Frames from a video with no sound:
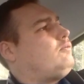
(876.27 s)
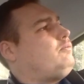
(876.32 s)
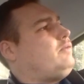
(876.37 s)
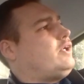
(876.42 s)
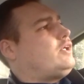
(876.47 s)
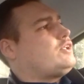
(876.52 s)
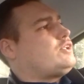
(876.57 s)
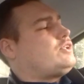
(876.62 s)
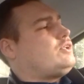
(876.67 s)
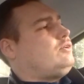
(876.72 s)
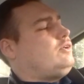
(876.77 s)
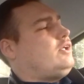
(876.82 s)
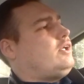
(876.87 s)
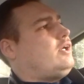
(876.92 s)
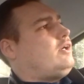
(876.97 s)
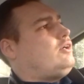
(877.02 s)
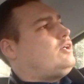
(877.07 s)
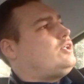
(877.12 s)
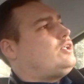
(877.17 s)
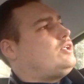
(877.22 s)
because you need
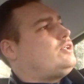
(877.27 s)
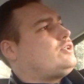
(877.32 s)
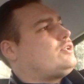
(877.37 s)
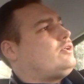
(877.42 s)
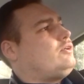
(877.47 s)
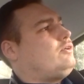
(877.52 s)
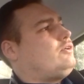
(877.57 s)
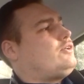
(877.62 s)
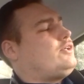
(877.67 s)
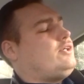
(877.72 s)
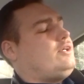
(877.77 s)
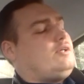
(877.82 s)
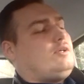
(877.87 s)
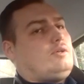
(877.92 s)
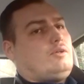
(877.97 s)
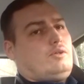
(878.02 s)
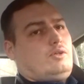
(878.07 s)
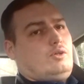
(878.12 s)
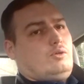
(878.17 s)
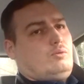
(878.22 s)
energy security,
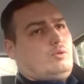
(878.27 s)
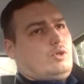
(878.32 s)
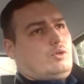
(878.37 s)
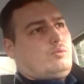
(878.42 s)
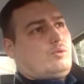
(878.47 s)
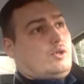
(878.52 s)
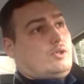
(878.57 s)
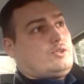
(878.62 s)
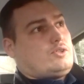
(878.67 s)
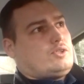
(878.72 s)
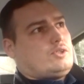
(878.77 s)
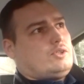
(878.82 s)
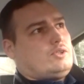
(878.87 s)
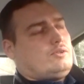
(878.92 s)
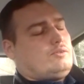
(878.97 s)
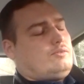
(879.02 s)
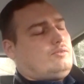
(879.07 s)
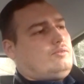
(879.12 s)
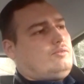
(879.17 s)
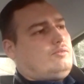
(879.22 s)
you would want to
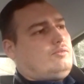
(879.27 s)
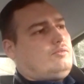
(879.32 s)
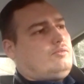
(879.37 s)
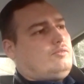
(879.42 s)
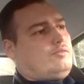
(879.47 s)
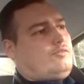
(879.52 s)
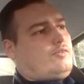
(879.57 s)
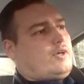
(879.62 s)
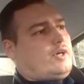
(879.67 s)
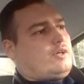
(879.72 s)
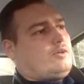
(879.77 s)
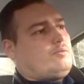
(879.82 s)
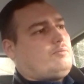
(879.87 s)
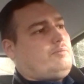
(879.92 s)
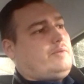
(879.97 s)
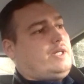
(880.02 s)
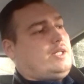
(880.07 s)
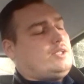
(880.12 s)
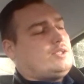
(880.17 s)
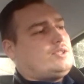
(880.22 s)
find
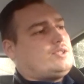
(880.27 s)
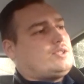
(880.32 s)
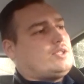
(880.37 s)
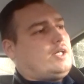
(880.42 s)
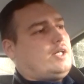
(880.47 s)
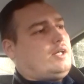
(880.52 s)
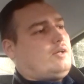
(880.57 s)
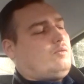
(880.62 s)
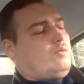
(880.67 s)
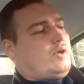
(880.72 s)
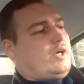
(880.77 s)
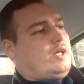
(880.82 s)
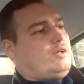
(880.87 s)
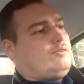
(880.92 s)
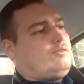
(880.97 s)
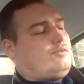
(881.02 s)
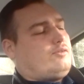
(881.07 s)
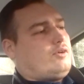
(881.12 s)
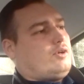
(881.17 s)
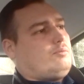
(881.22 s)
means to get away
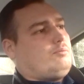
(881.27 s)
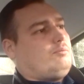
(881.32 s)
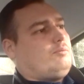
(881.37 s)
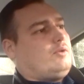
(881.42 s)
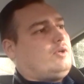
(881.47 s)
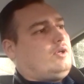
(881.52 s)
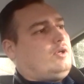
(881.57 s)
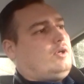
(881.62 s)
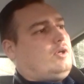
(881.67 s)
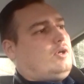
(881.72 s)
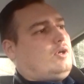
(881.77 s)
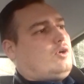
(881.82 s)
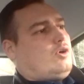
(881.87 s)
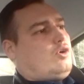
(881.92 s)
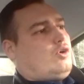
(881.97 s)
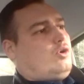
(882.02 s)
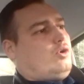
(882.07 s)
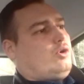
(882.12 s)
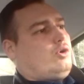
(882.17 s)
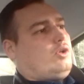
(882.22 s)
from
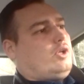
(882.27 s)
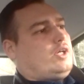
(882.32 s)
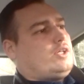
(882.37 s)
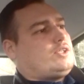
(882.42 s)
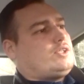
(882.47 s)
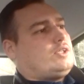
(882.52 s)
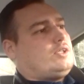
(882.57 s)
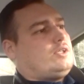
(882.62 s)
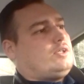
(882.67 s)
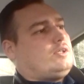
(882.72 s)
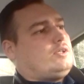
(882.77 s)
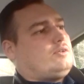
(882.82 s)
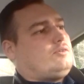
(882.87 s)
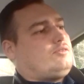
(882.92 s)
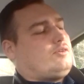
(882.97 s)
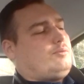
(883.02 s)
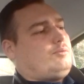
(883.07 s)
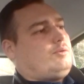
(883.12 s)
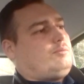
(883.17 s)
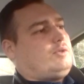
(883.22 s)
oil
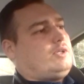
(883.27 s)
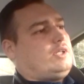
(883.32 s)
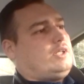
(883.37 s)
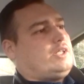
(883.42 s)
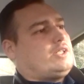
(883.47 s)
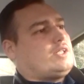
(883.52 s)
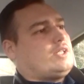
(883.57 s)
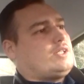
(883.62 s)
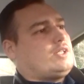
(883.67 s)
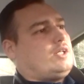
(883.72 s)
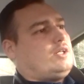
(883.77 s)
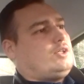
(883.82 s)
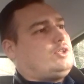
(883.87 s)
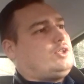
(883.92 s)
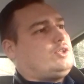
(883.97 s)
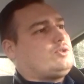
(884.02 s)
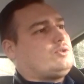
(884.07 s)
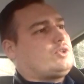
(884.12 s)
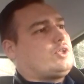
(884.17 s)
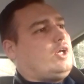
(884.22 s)
from the Middle East as an
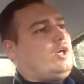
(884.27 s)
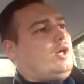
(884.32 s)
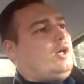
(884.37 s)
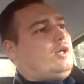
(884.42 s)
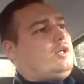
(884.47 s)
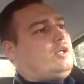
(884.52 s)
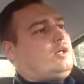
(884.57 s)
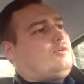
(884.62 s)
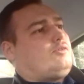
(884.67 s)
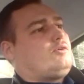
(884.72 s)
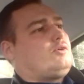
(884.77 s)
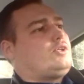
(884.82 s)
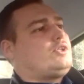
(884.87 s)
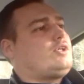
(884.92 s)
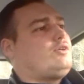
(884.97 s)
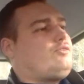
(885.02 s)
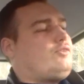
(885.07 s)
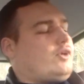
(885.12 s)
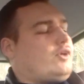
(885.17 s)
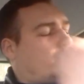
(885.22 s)
energy source. Now, of course,
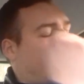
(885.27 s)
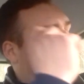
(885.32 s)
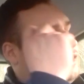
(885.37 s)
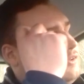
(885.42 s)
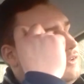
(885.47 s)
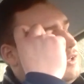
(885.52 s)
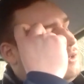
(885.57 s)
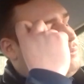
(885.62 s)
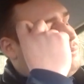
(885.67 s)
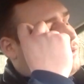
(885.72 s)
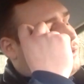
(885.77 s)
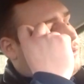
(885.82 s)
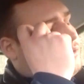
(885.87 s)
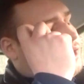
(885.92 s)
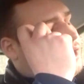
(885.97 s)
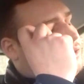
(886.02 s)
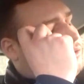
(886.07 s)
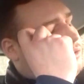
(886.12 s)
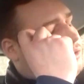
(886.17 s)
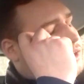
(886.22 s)
they've done that
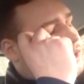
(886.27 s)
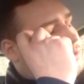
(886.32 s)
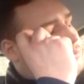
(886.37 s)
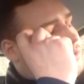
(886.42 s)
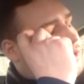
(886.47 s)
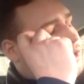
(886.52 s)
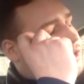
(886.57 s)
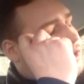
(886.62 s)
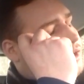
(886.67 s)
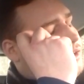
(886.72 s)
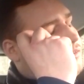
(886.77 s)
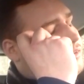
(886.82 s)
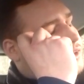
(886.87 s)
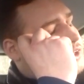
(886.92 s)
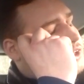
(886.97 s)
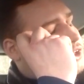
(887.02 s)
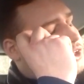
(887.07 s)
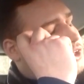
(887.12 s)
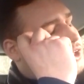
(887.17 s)
temporarily by having